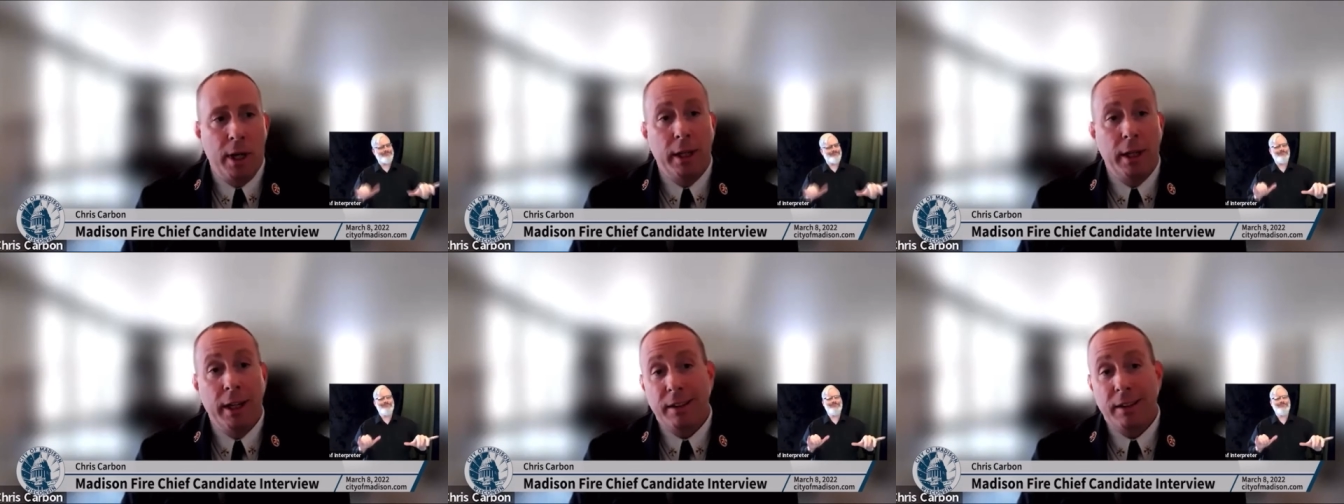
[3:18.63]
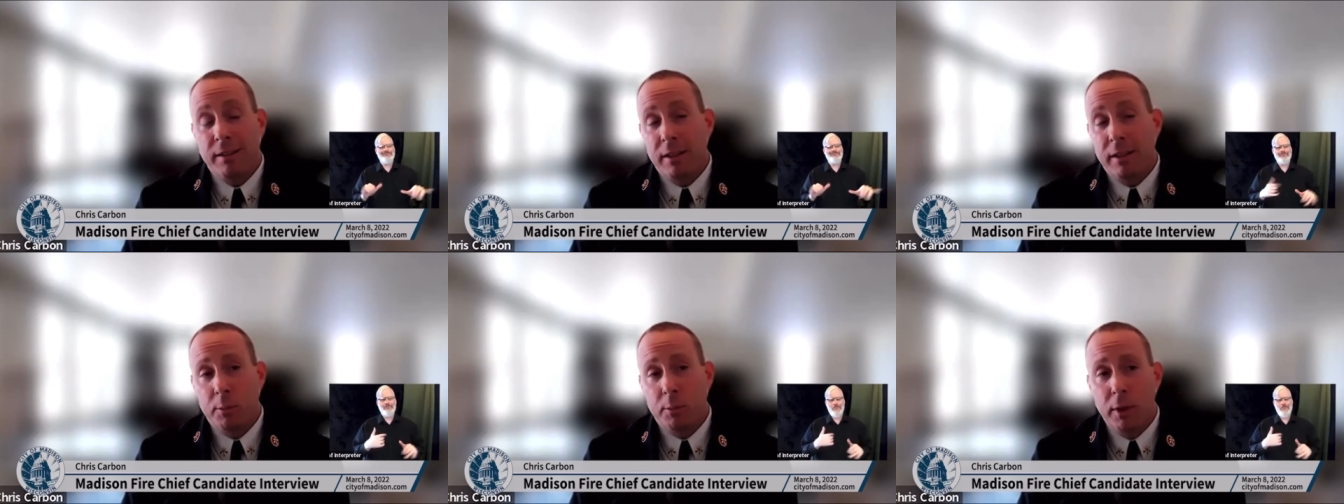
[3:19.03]
I'd like to
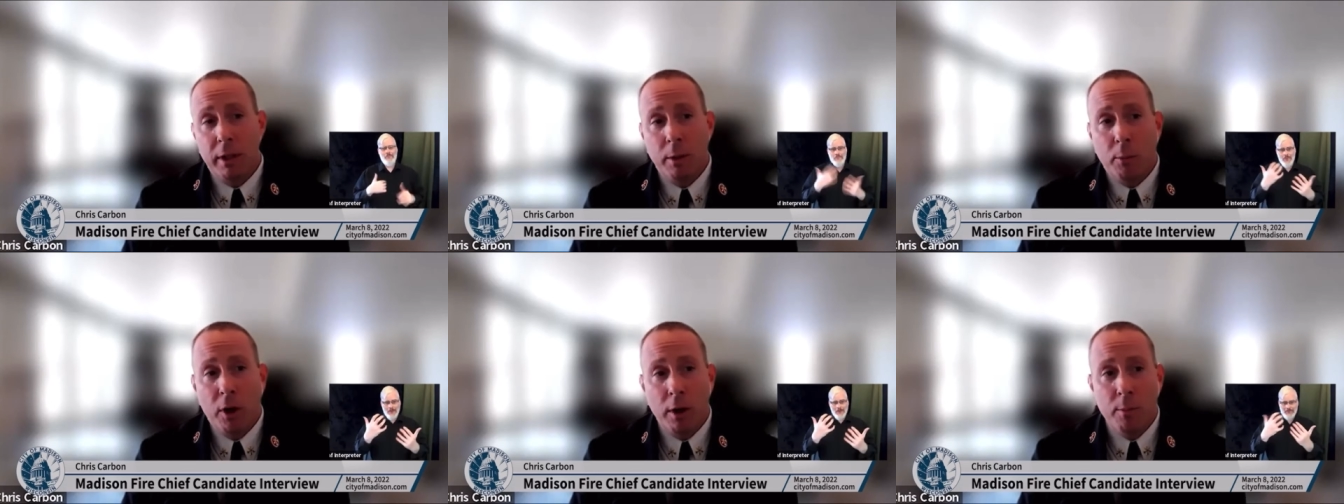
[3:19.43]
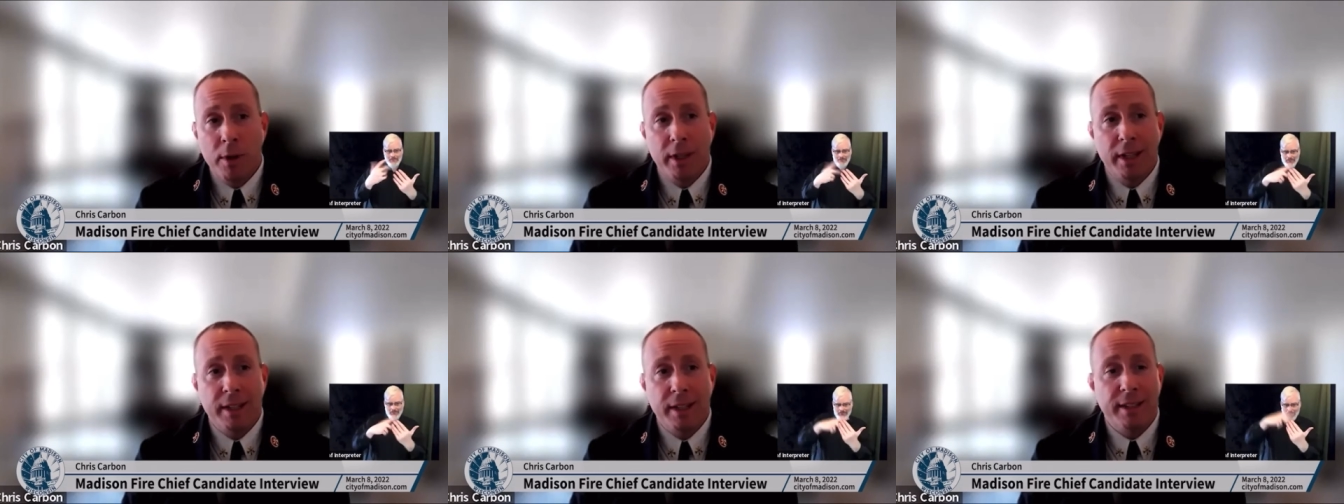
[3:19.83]
see us be a
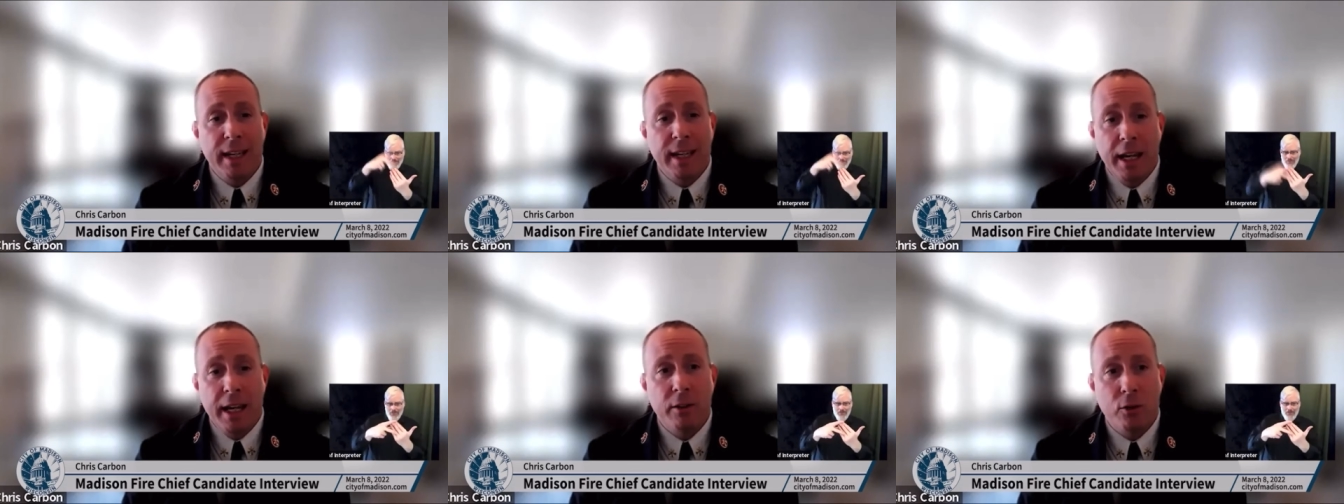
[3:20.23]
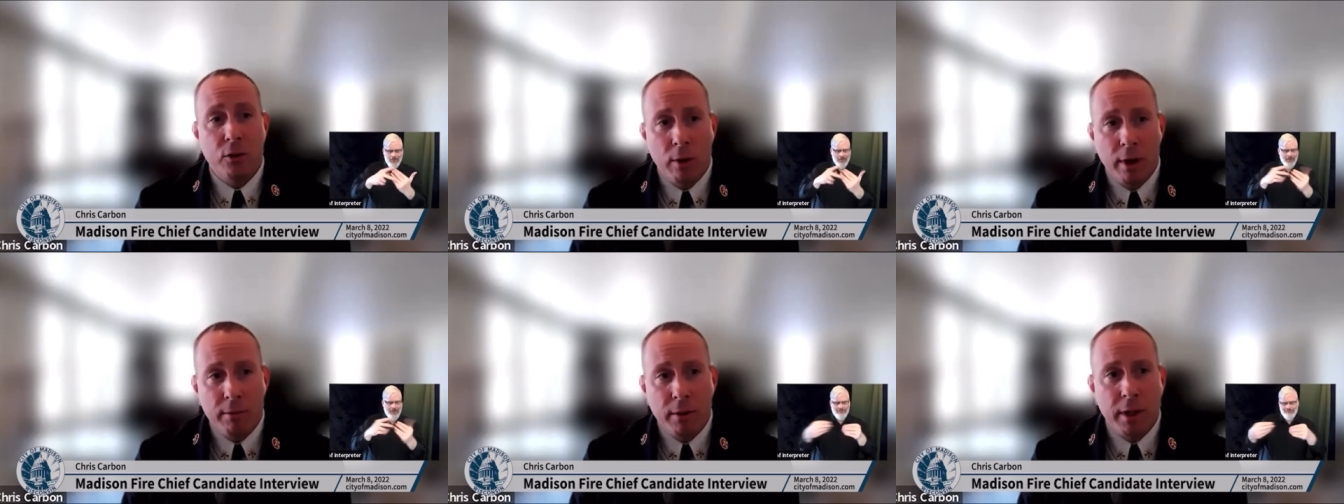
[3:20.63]
department that's data
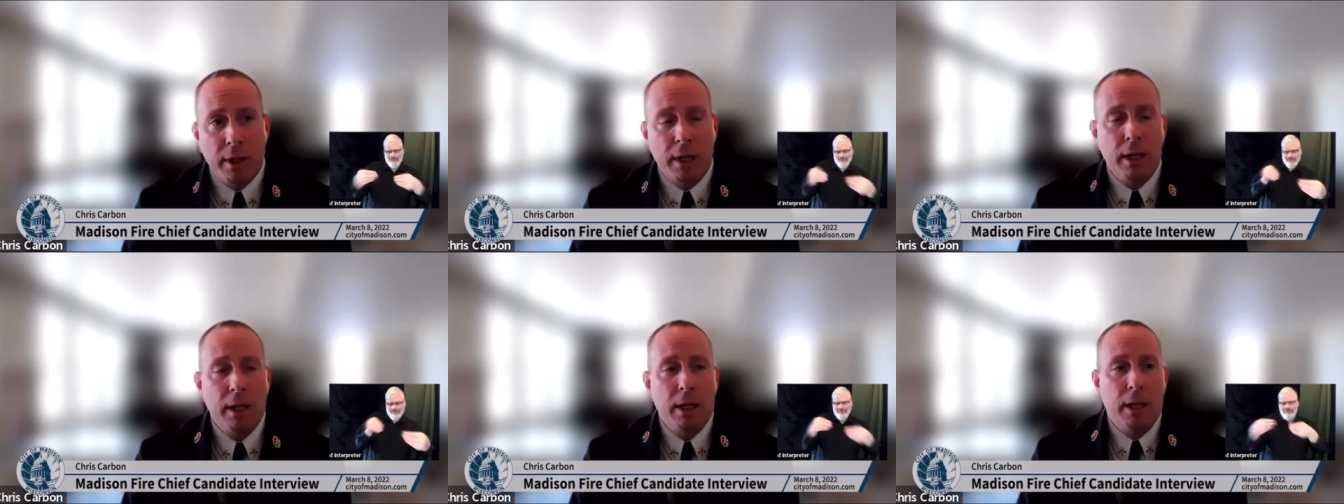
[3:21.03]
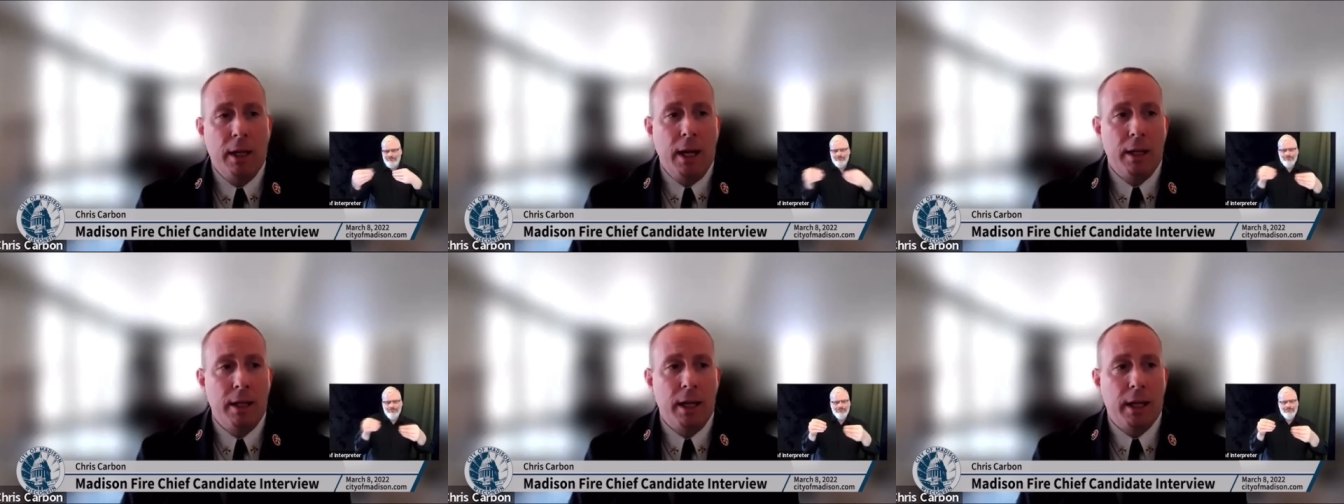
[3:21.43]
driven
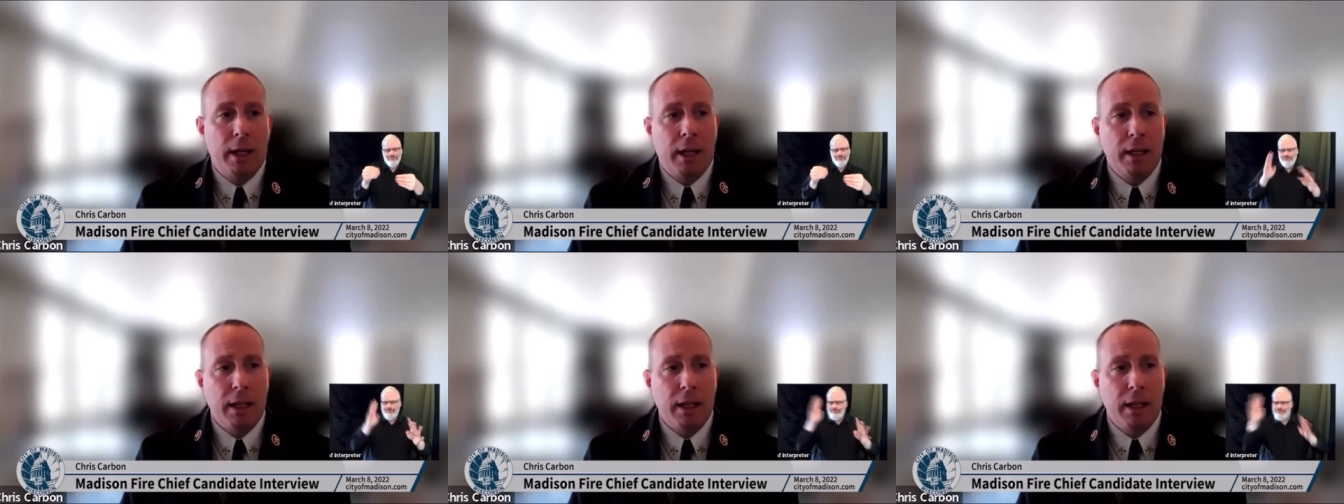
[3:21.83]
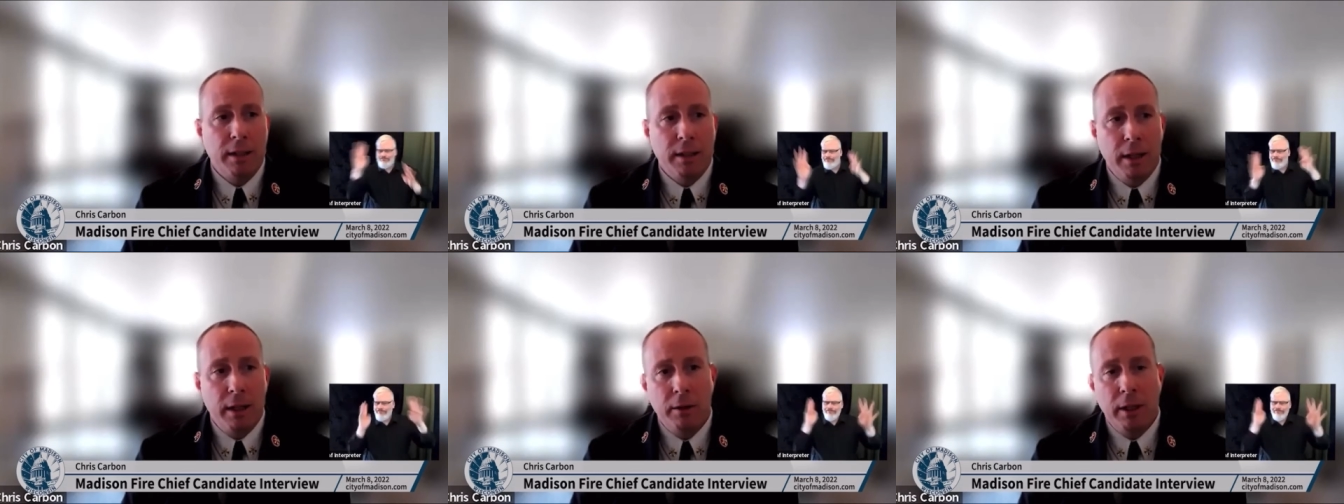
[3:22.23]
and that can
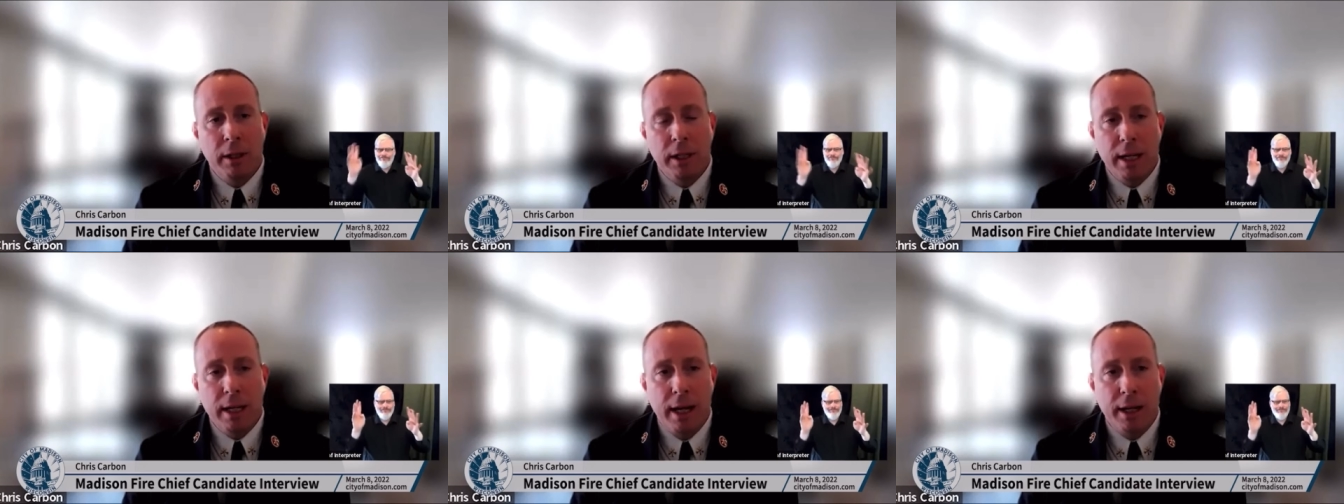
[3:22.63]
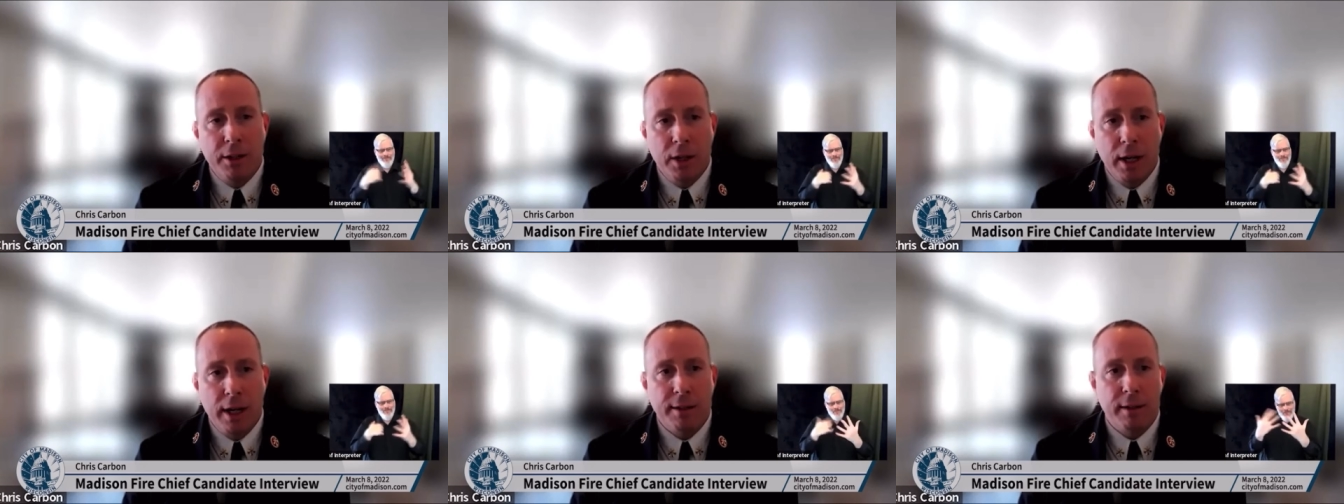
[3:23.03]
continually
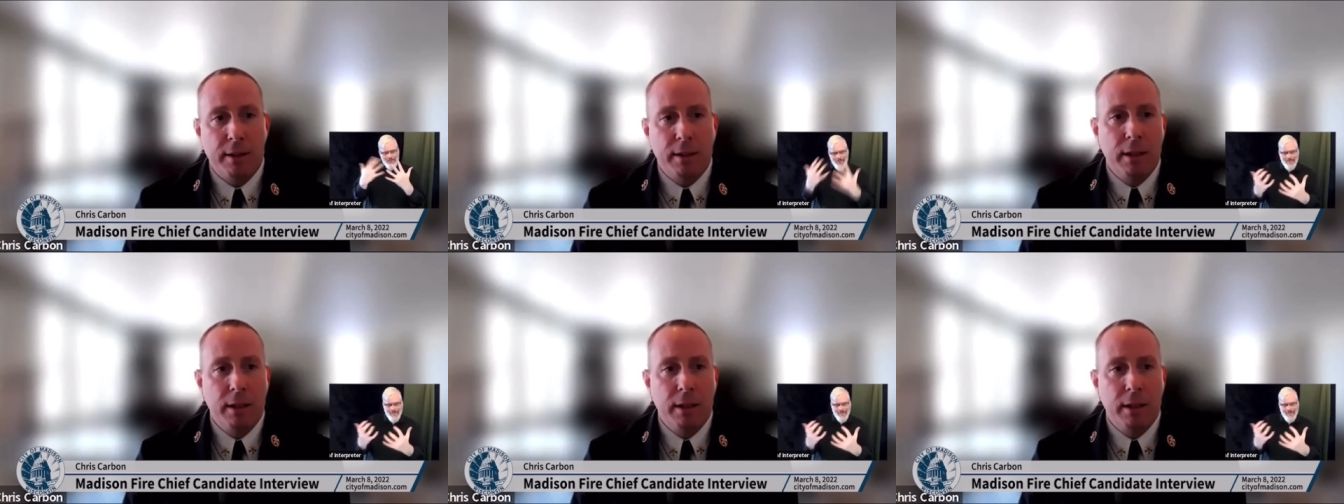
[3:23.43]
digest